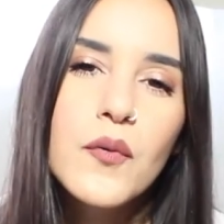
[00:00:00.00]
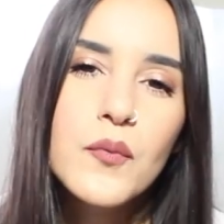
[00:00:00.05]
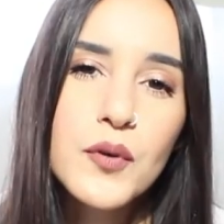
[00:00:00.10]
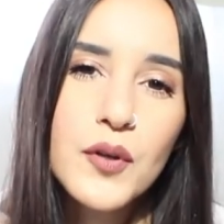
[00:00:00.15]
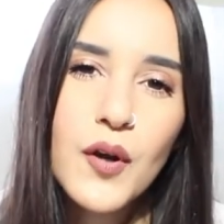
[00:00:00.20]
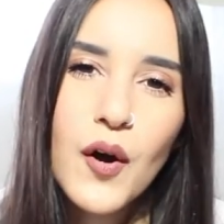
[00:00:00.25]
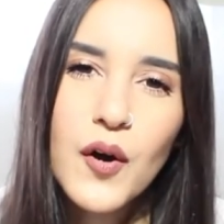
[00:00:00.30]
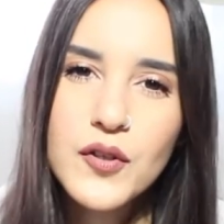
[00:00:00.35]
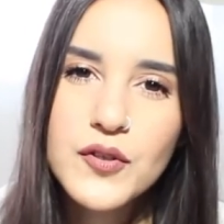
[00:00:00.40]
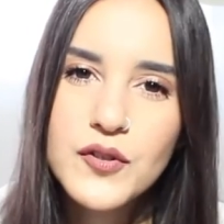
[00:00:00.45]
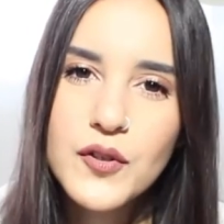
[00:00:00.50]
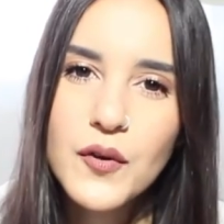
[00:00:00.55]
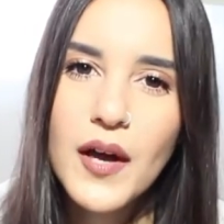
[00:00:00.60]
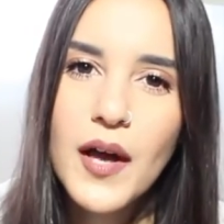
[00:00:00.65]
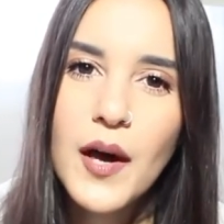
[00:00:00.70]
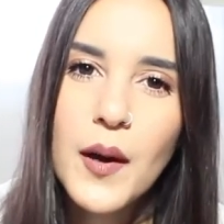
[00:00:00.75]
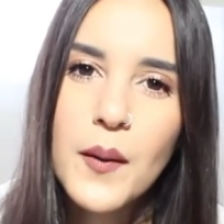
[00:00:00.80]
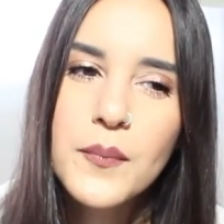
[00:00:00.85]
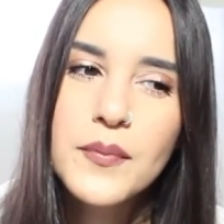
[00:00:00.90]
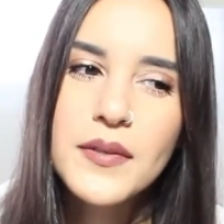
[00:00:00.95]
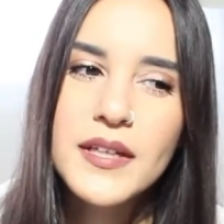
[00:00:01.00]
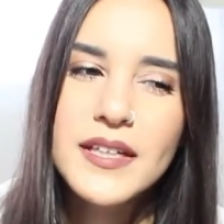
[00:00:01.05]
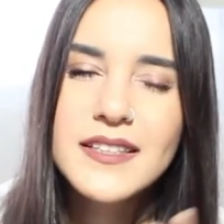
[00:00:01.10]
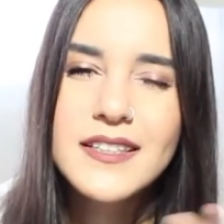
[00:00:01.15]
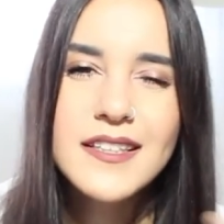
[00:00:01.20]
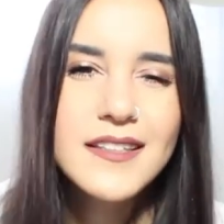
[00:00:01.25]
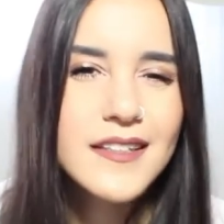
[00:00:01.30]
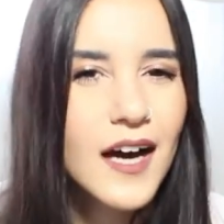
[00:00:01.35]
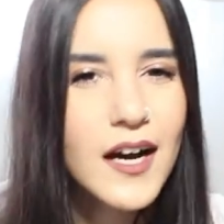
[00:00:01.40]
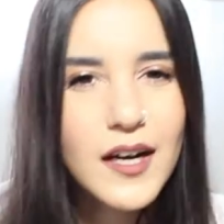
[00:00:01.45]
would also help like
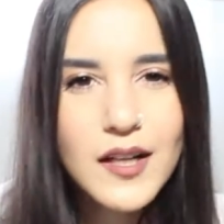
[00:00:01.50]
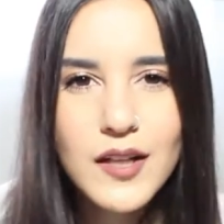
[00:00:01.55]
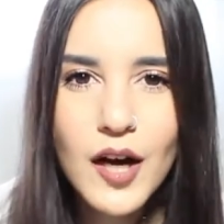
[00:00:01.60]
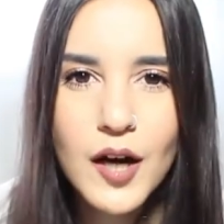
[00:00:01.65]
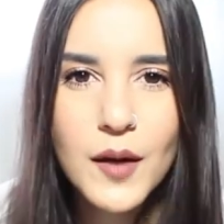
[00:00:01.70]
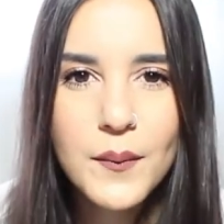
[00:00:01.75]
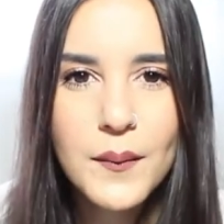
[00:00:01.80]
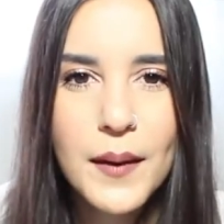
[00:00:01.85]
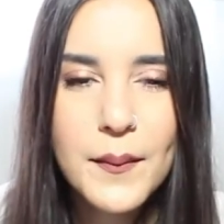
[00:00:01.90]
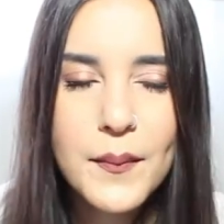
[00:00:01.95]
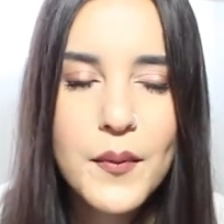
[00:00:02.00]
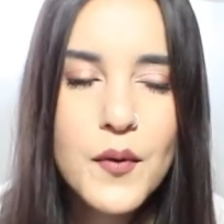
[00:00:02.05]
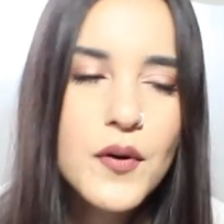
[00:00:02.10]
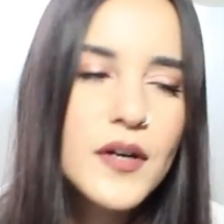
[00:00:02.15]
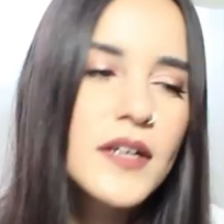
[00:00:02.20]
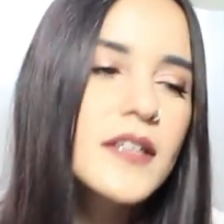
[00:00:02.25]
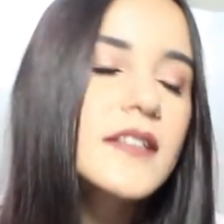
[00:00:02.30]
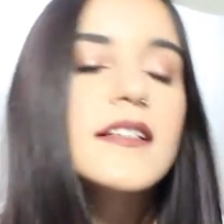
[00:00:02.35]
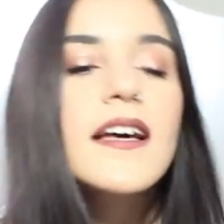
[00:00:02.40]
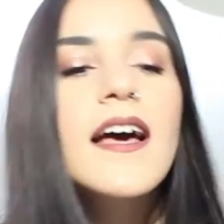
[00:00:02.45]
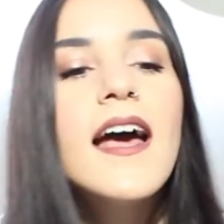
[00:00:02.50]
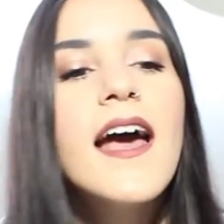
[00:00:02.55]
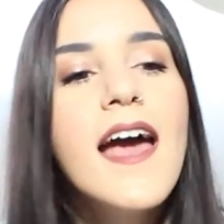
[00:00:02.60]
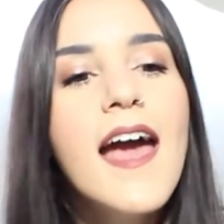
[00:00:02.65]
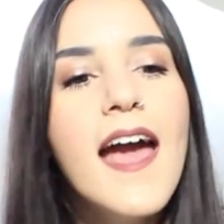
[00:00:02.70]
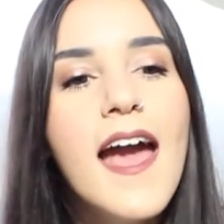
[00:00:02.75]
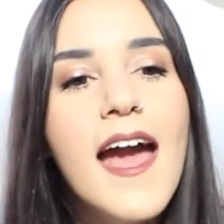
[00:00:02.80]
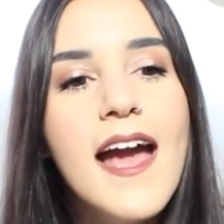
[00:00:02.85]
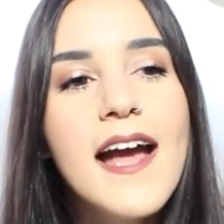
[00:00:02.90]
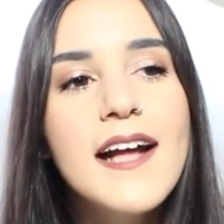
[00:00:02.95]
to not clog my pores
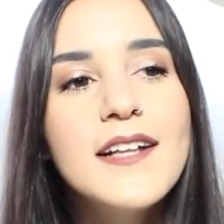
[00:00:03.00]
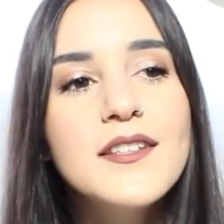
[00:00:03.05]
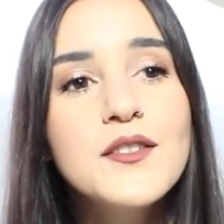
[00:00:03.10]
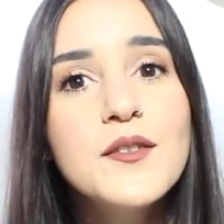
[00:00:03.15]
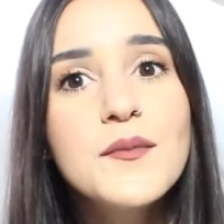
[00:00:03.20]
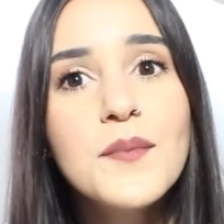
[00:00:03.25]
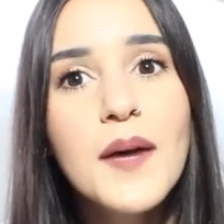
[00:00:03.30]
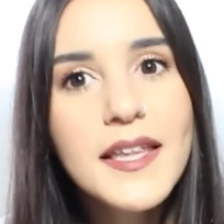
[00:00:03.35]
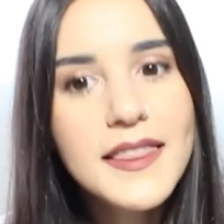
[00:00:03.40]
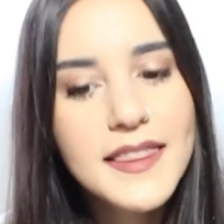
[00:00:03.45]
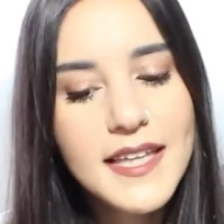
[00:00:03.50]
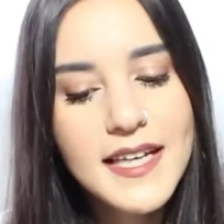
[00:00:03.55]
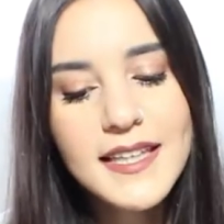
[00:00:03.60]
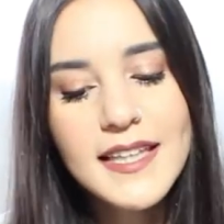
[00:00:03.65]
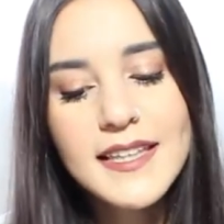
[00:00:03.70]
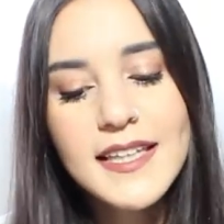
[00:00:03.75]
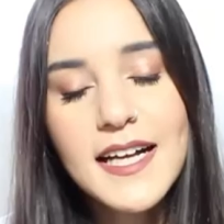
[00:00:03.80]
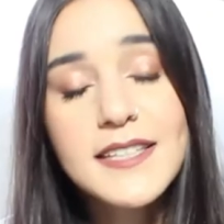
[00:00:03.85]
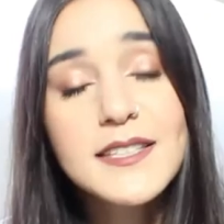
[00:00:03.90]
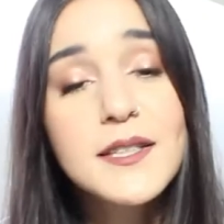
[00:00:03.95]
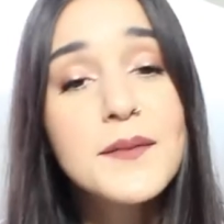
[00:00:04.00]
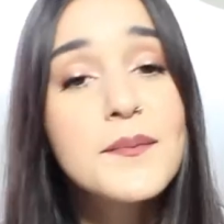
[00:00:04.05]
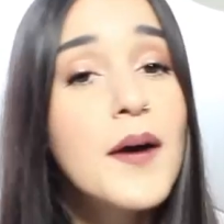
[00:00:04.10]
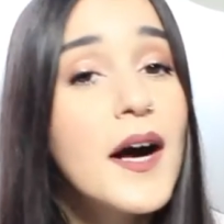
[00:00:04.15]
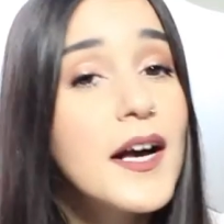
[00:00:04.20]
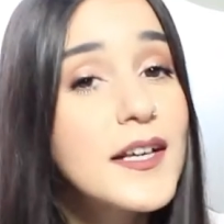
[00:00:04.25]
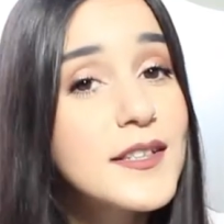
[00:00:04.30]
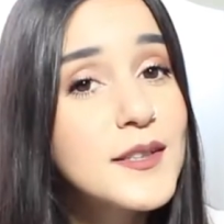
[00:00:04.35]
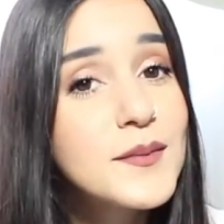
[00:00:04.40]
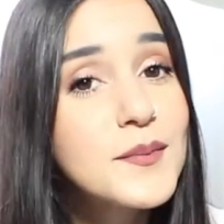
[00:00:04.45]
and you might think that that's
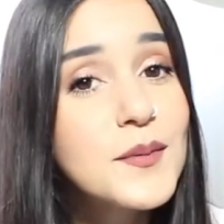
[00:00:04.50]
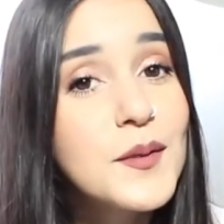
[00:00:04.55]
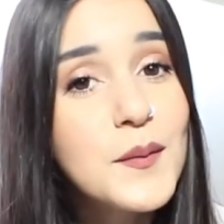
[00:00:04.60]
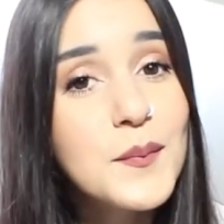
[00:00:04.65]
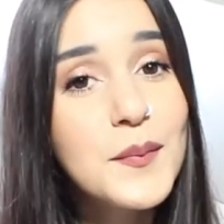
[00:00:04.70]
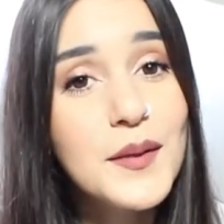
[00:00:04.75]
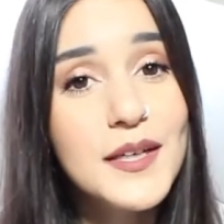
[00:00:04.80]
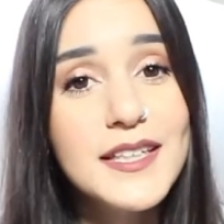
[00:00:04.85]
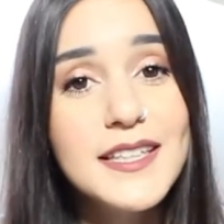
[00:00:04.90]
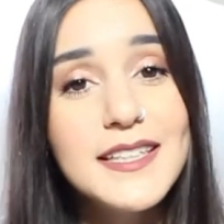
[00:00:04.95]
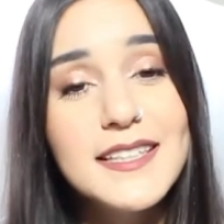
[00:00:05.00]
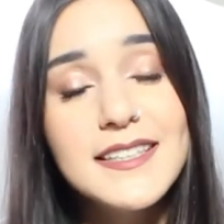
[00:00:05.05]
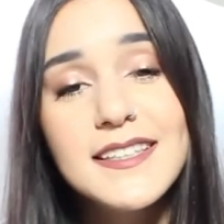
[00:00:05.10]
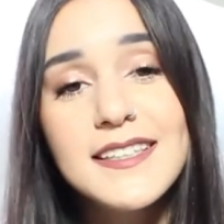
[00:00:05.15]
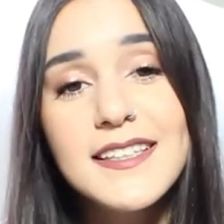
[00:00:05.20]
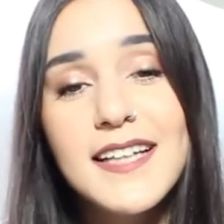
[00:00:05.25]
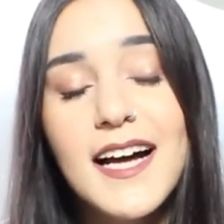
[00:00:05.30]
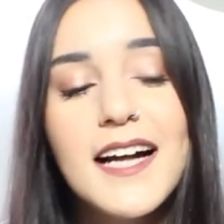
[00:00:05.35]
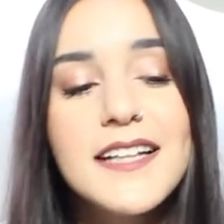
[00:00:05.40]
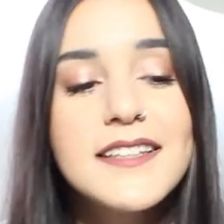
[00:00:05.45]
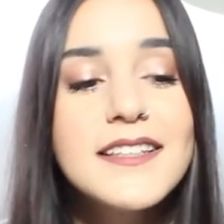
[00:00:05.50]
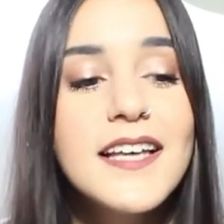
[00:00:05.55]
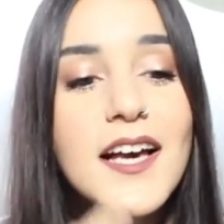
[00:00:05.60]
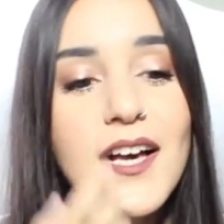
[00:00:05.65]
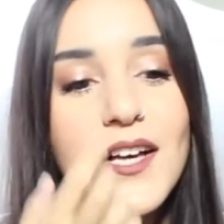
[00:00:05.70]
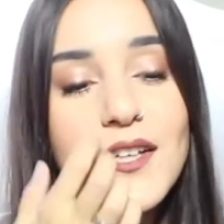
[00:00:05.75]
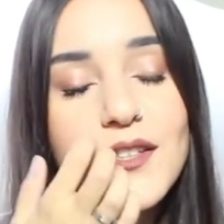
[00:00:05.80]
impossible, but it's not.